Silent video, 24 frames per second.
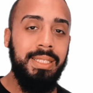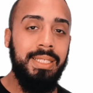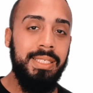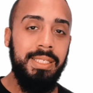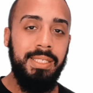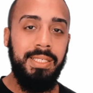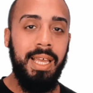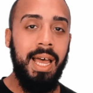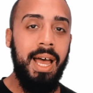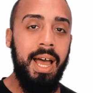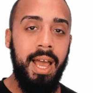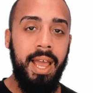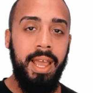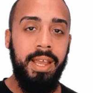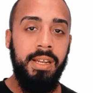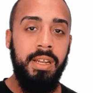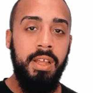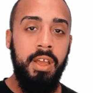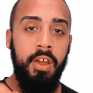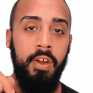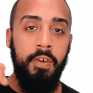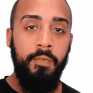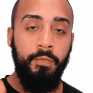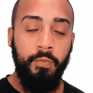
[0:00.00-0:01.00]
designed
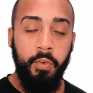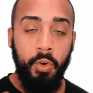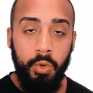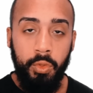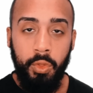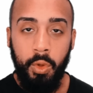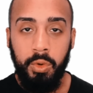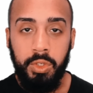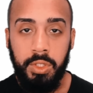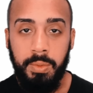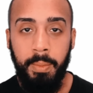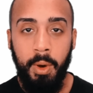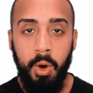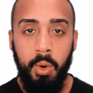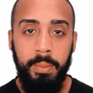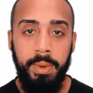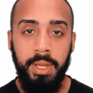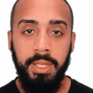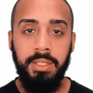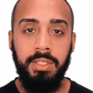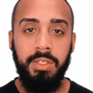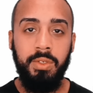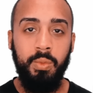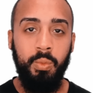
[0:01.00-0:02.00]
for those
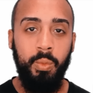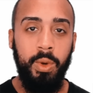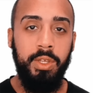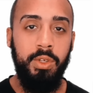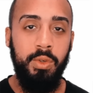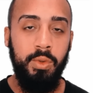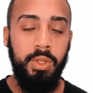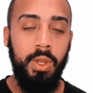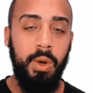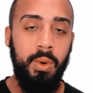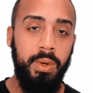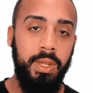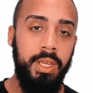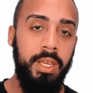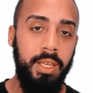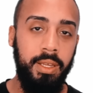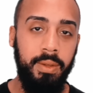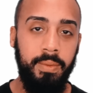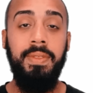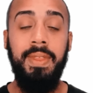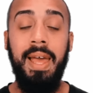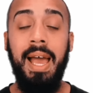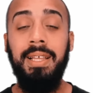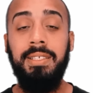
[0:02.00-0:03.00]
moments when you don't eat?
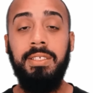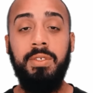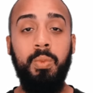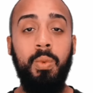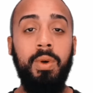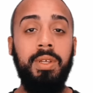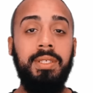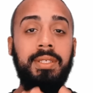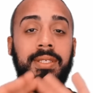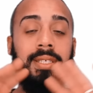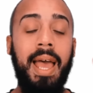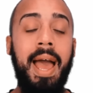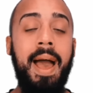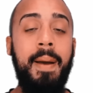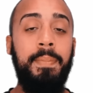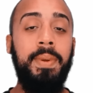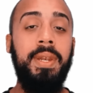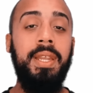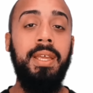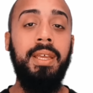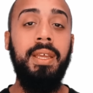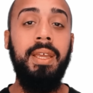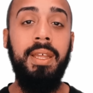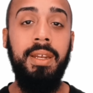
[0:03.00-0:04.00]
That's what's
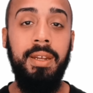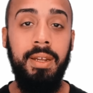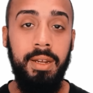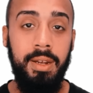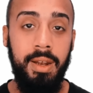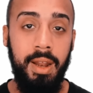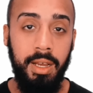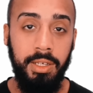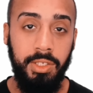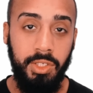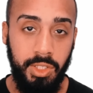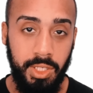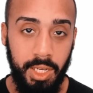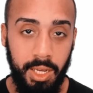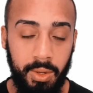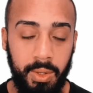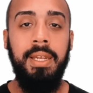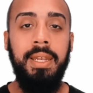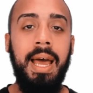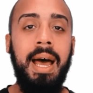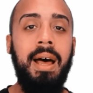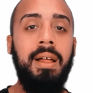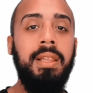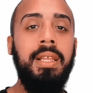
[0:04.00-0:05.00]
happening in a nutshell.
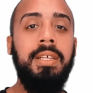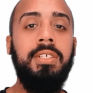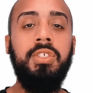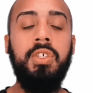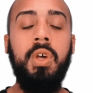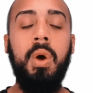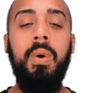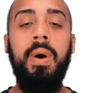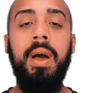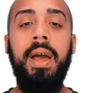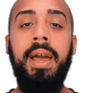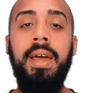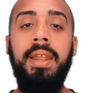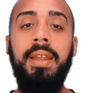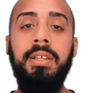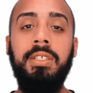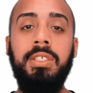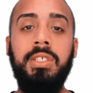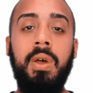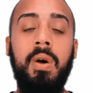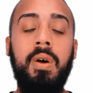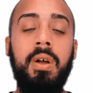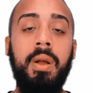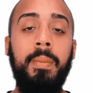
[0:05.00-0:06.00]
Now let's go ahead
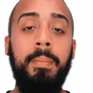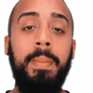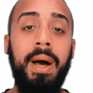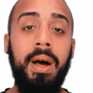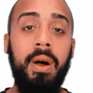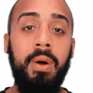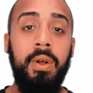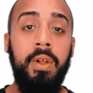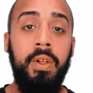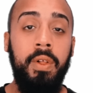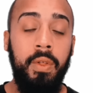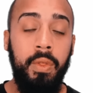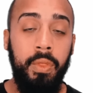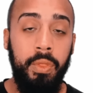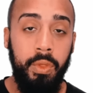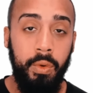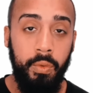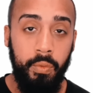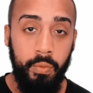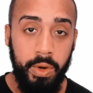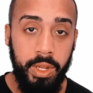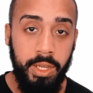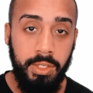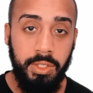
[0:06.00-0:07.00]
and talk about the
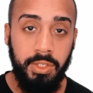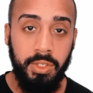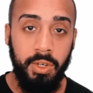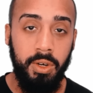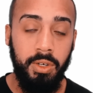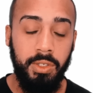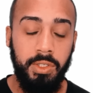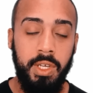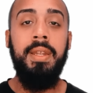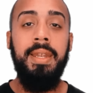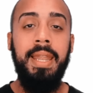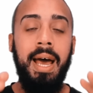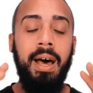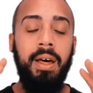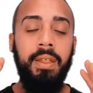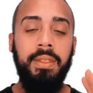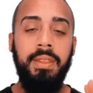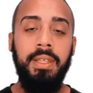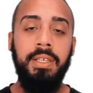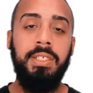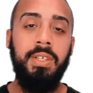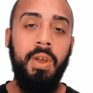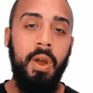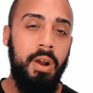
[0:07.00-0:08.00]
research. Now
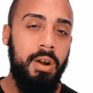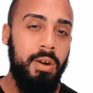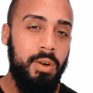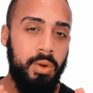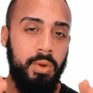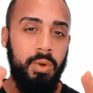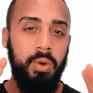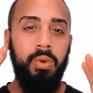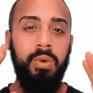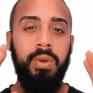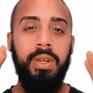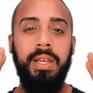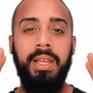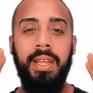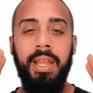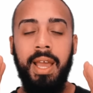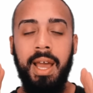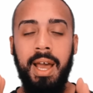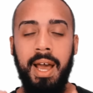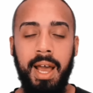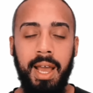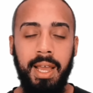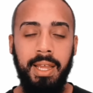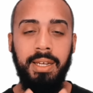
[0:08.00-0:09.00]
this article
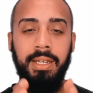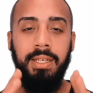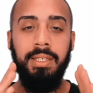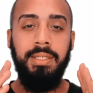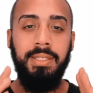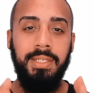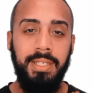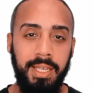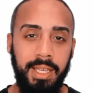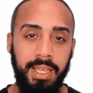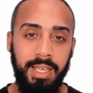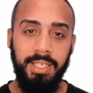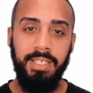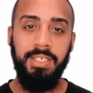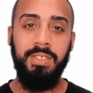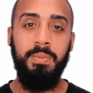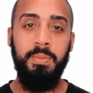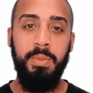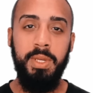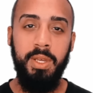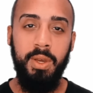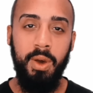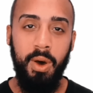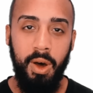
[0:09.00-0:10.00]
kinda ticks
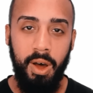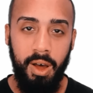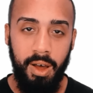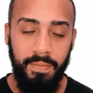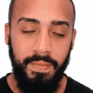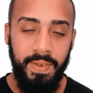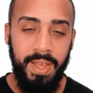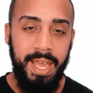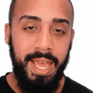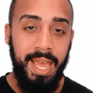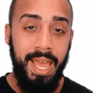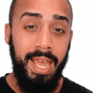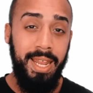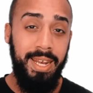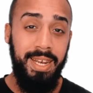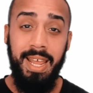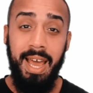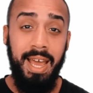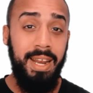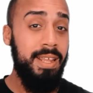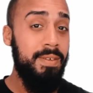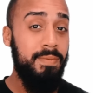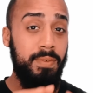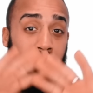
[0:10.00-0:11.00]
me off, and
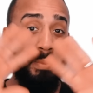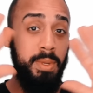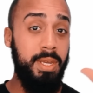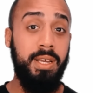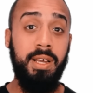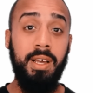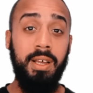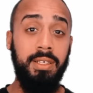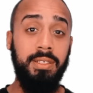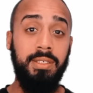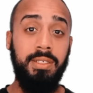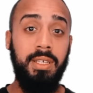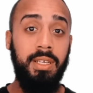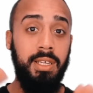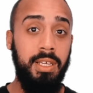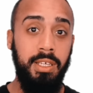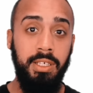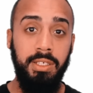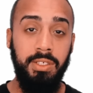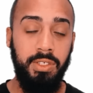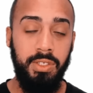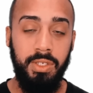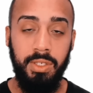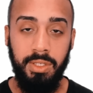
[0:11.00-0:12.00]
not even because
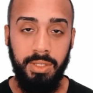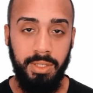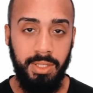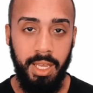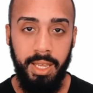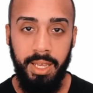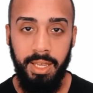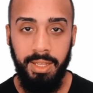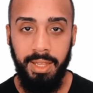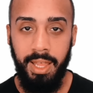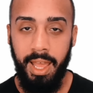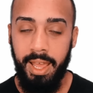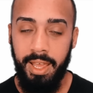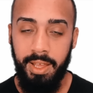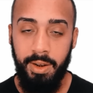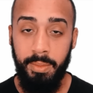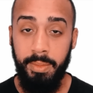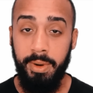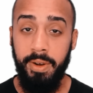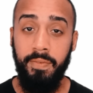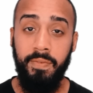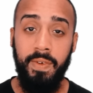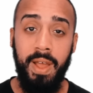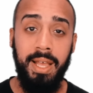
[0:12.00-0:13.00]
he's saying that
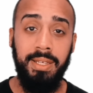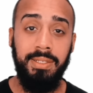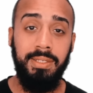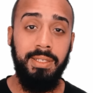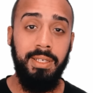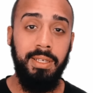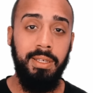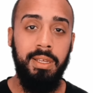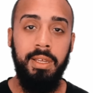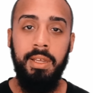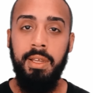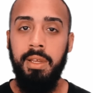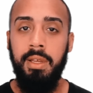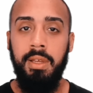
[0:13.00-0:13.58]
intermittent fasting